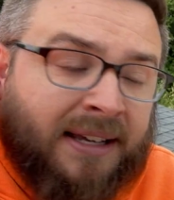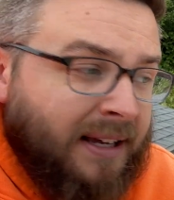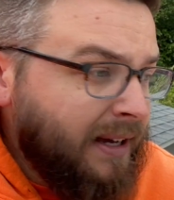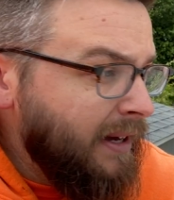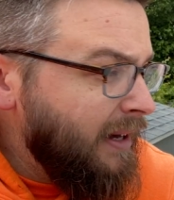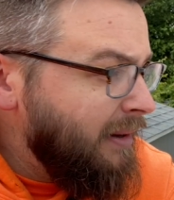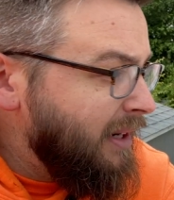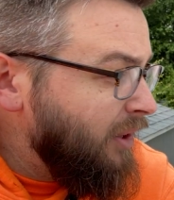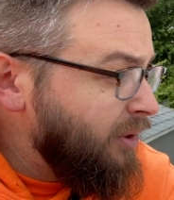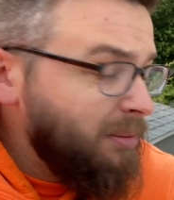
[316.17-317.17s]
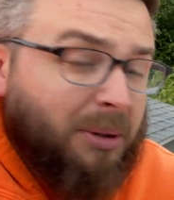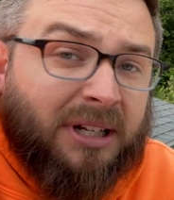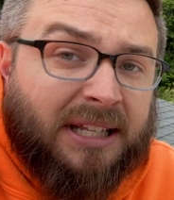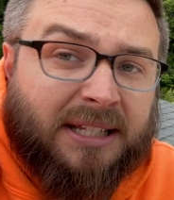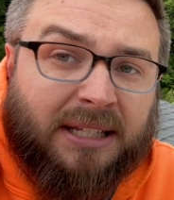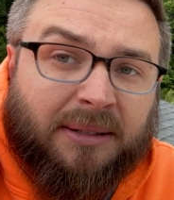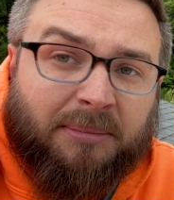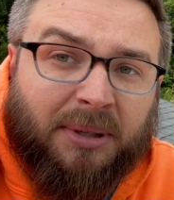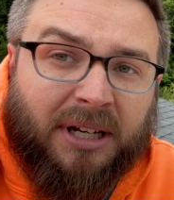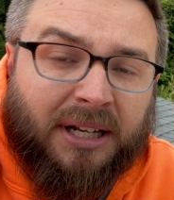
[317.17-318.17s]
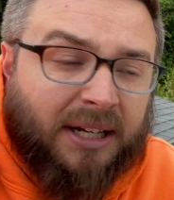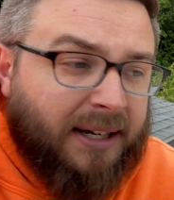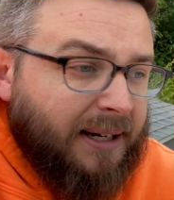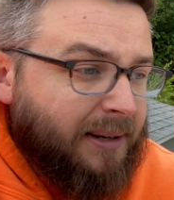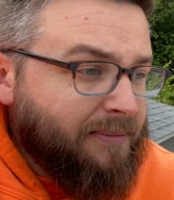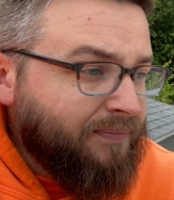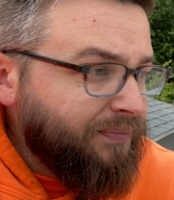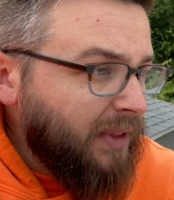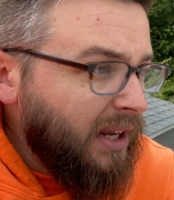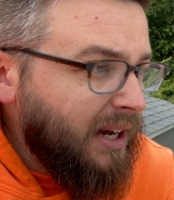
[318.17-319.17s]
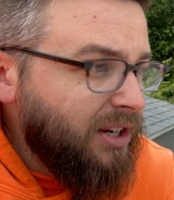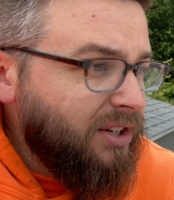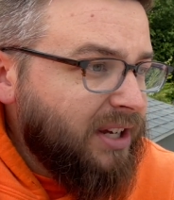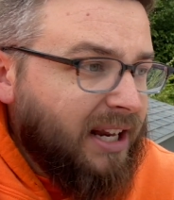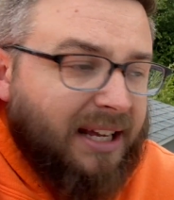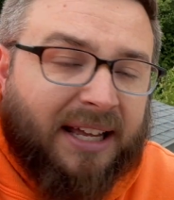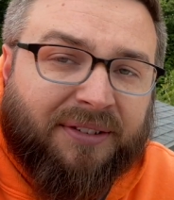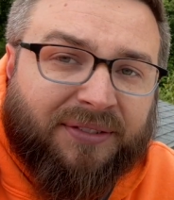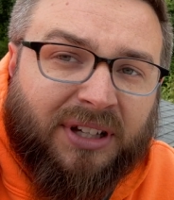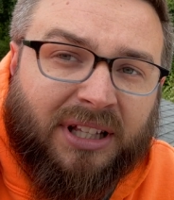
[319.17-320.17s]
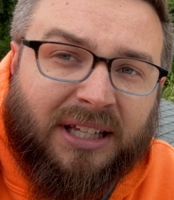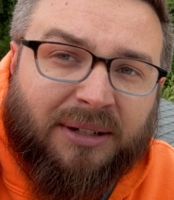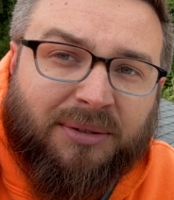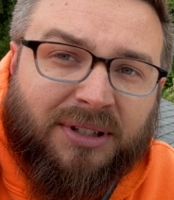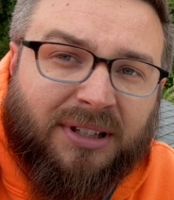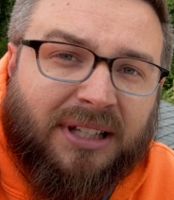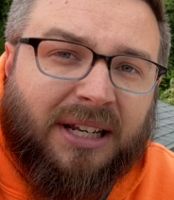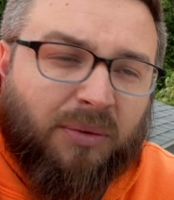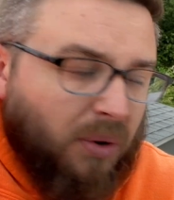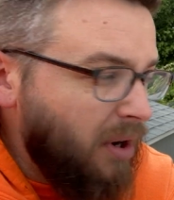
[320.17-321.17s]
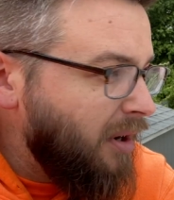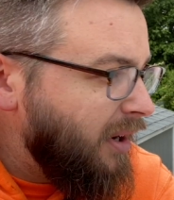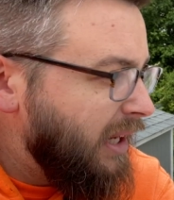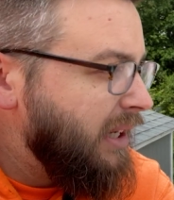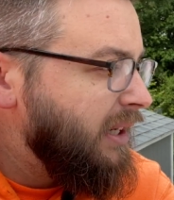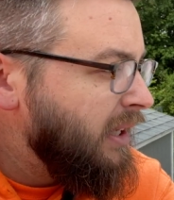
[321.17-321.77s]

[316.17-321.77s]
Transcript: and it looked pretty decent, but I just kind of had a feeling it was letting water in